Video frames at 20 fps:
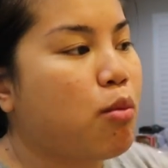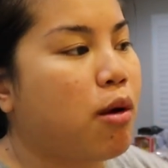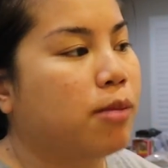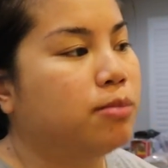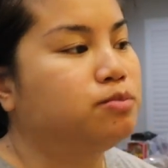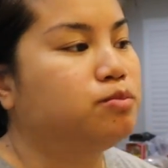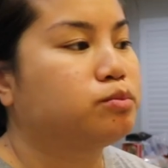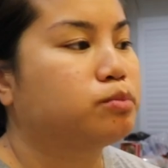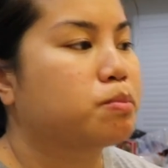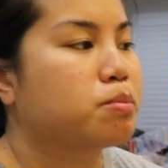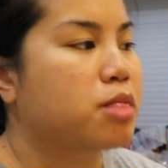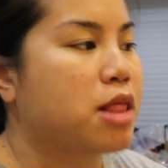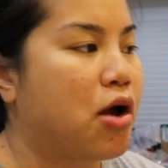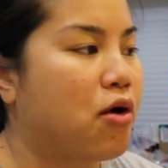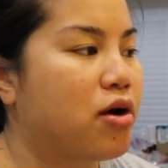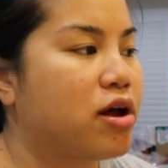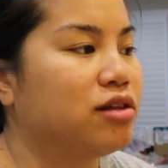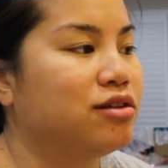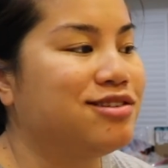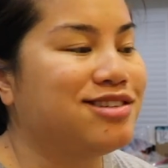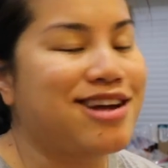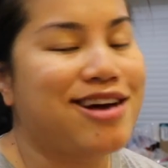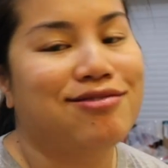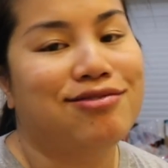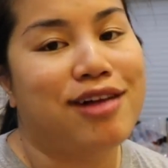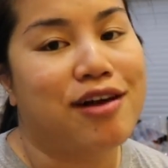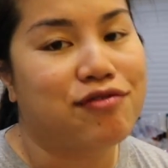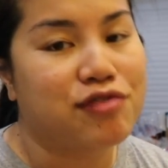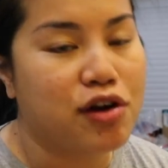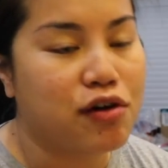but now I at least
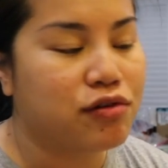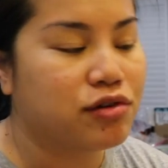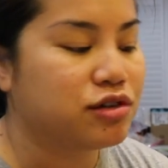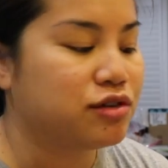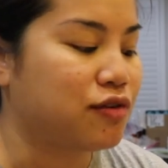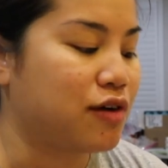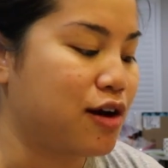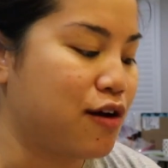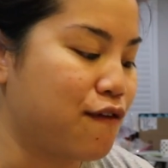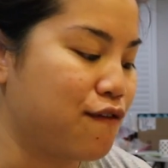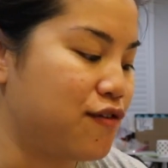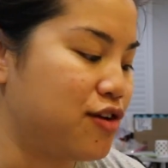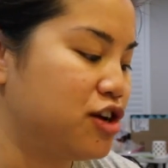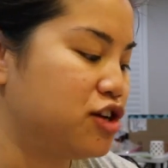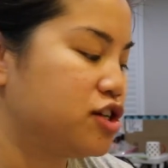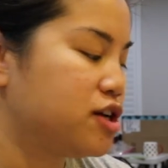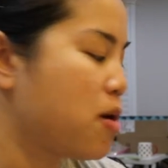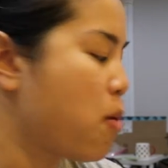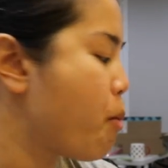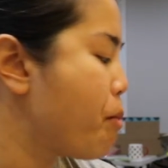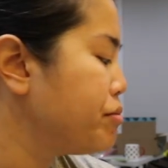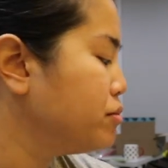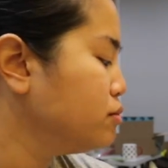have leftovers if I don't finish it.